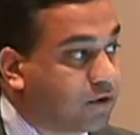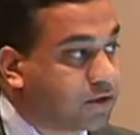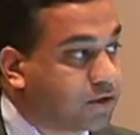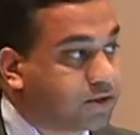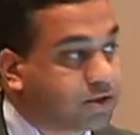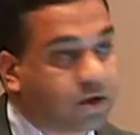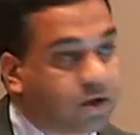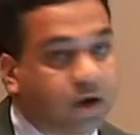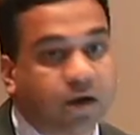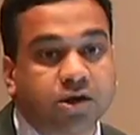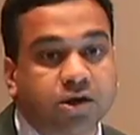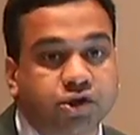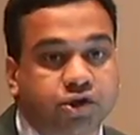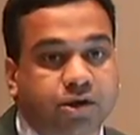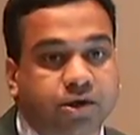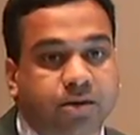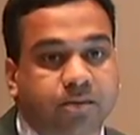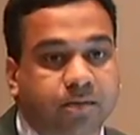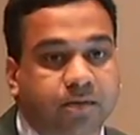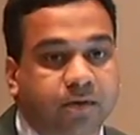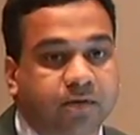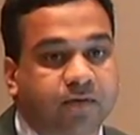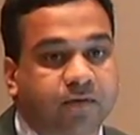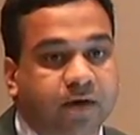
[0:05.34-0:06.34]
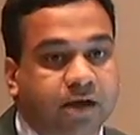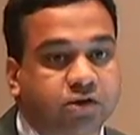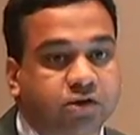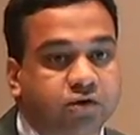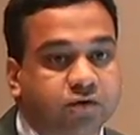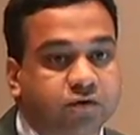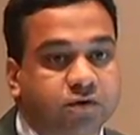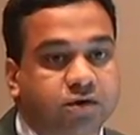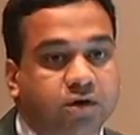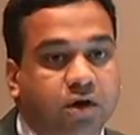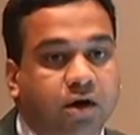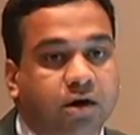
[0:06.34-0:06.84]
her scholarship. In fact,
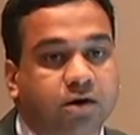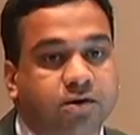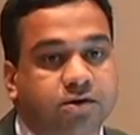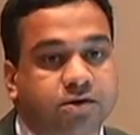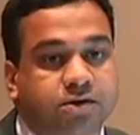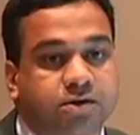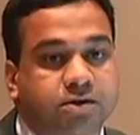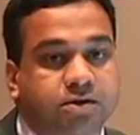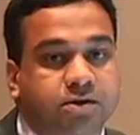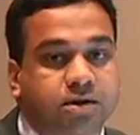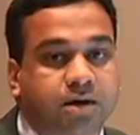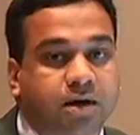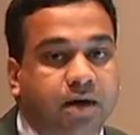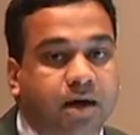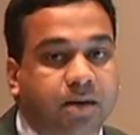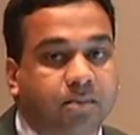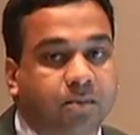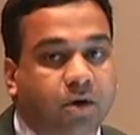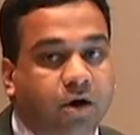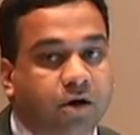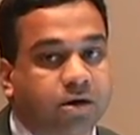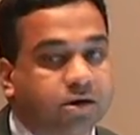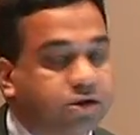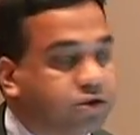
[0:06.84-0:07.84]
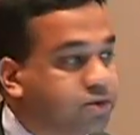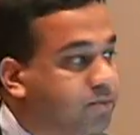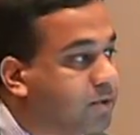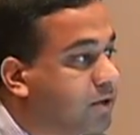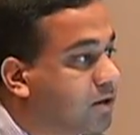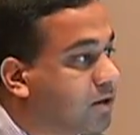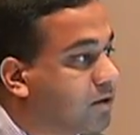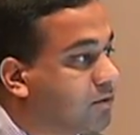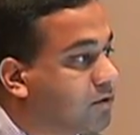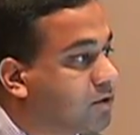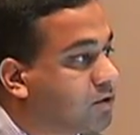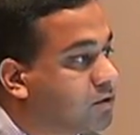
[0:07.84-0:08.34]
two scholars, I'm honored to be
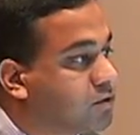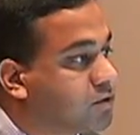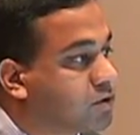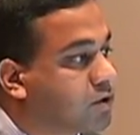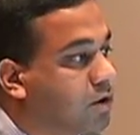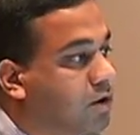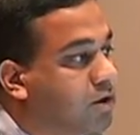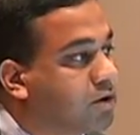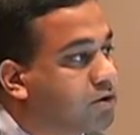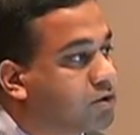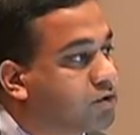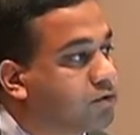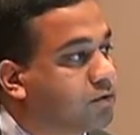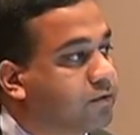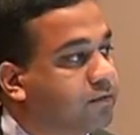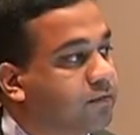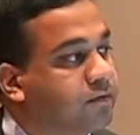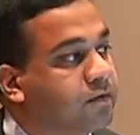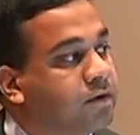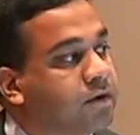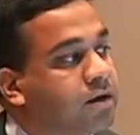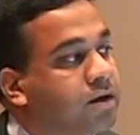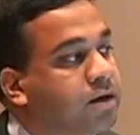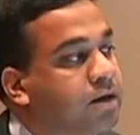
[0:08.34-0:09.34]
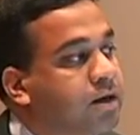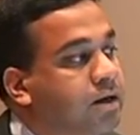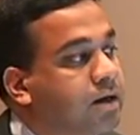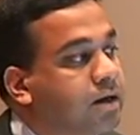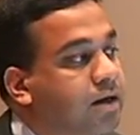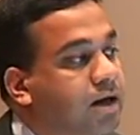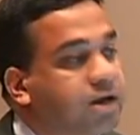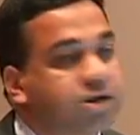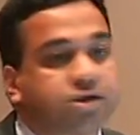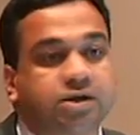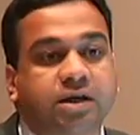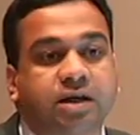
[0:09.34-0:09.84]
here with two scholars who
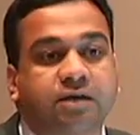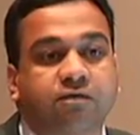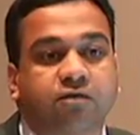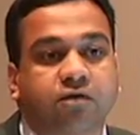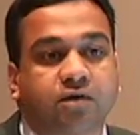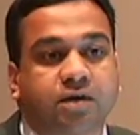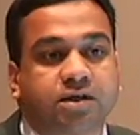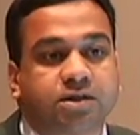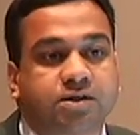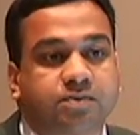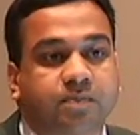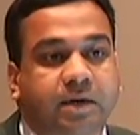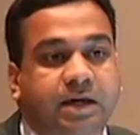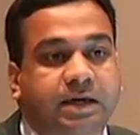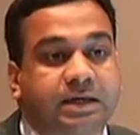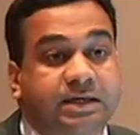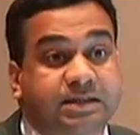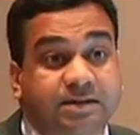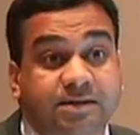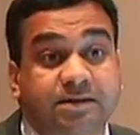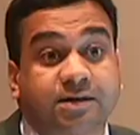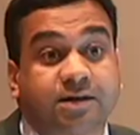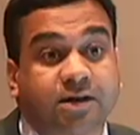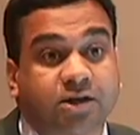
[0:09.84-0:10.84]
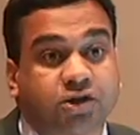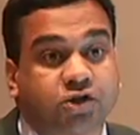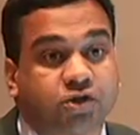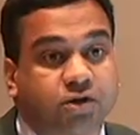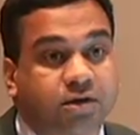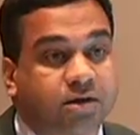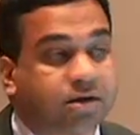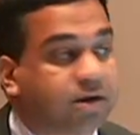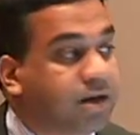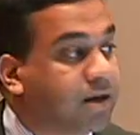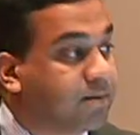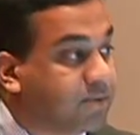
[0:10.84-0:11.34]
largely influenced my
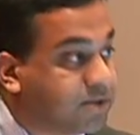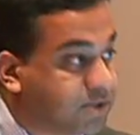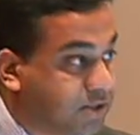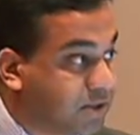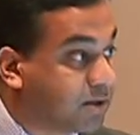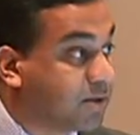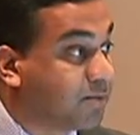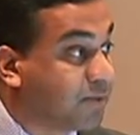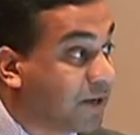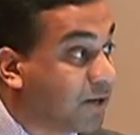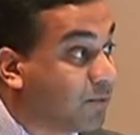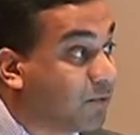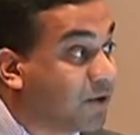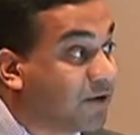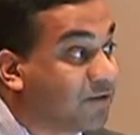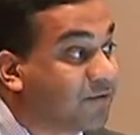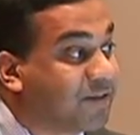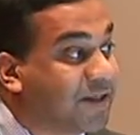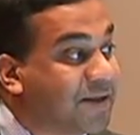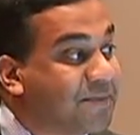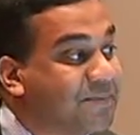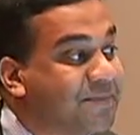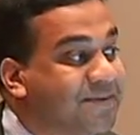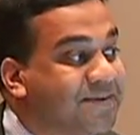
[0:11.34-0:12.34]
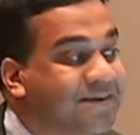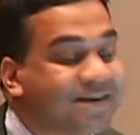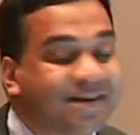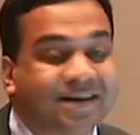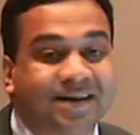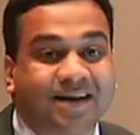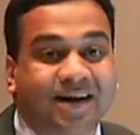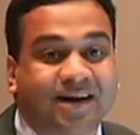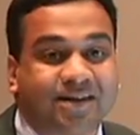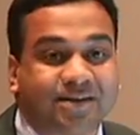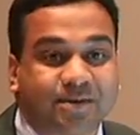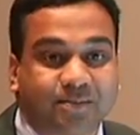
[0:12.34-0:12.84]
dissertation, Amy Singer being one of them,
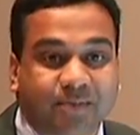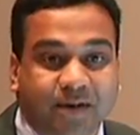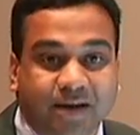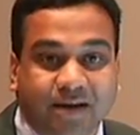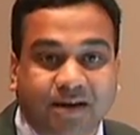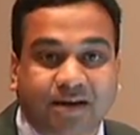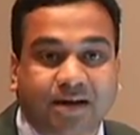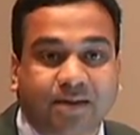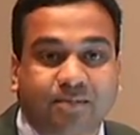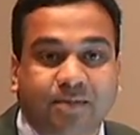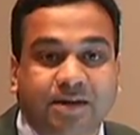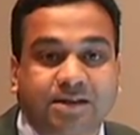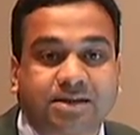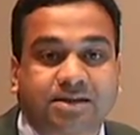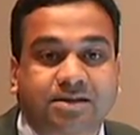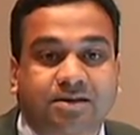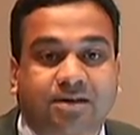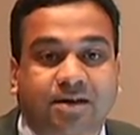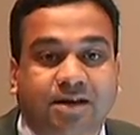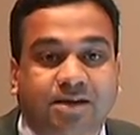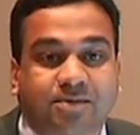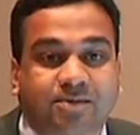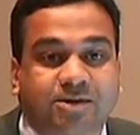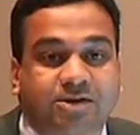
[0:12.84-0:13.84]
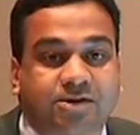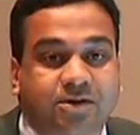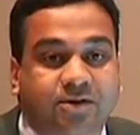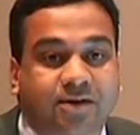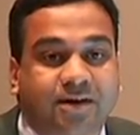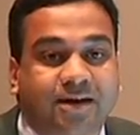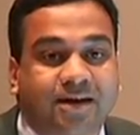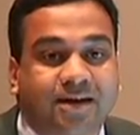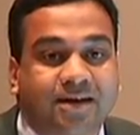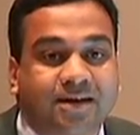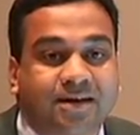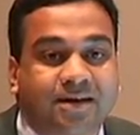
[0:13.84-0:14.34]
other being Kambe's
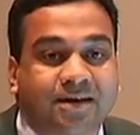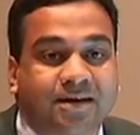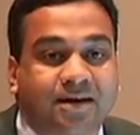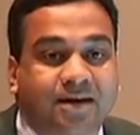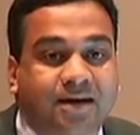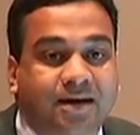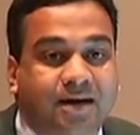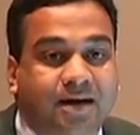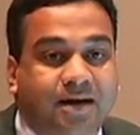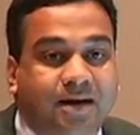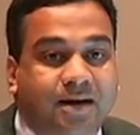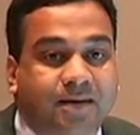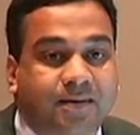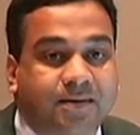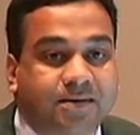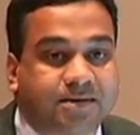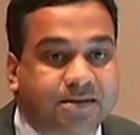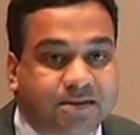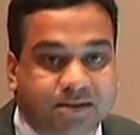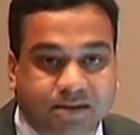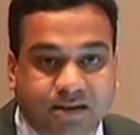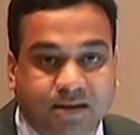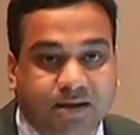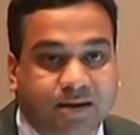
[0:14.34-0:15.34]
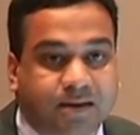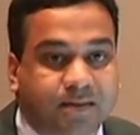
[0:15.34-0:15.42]
Nebasiri. His